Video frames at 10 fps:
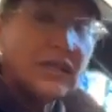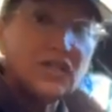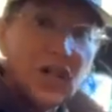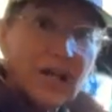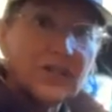would
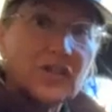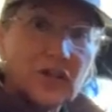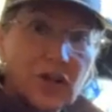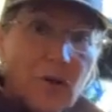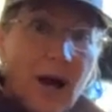adjust
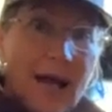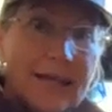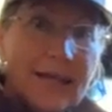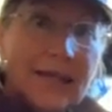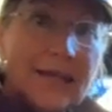her
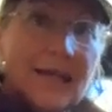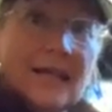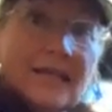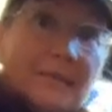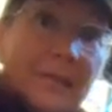quantity
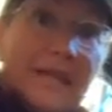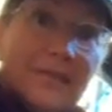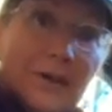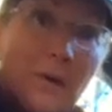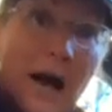to
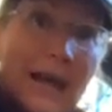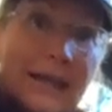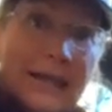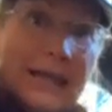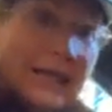meet the
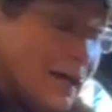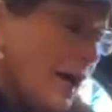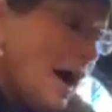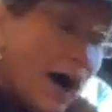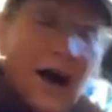quantity
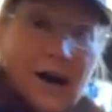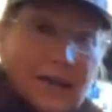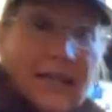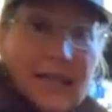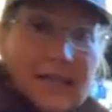
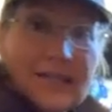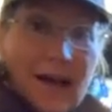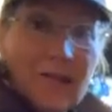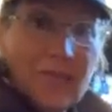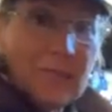needs
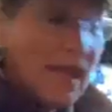of the